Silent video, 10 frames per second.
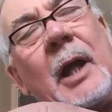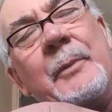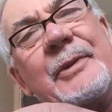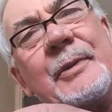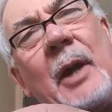
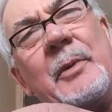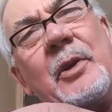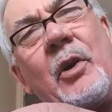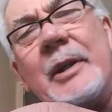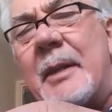
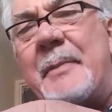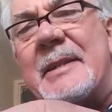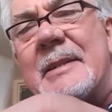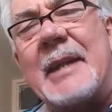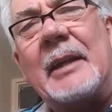wouldn't call it the
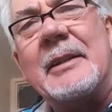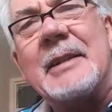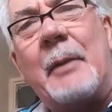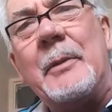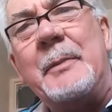business end, because
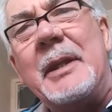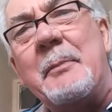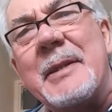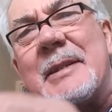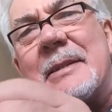that would be the
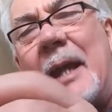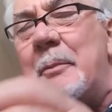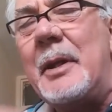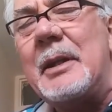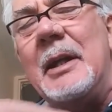business
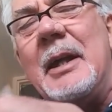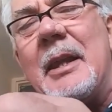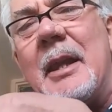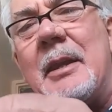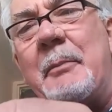end, but
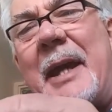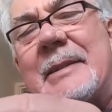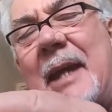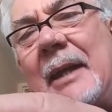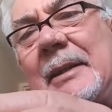the
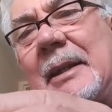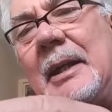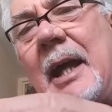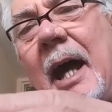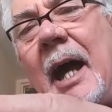base end,
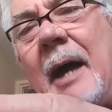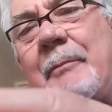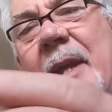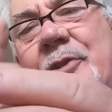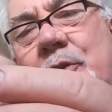
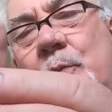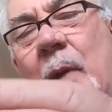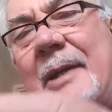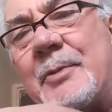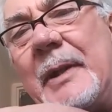there's two
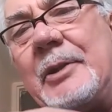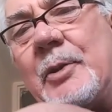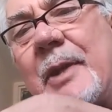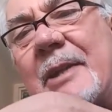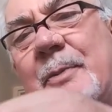ways we can
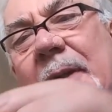do this.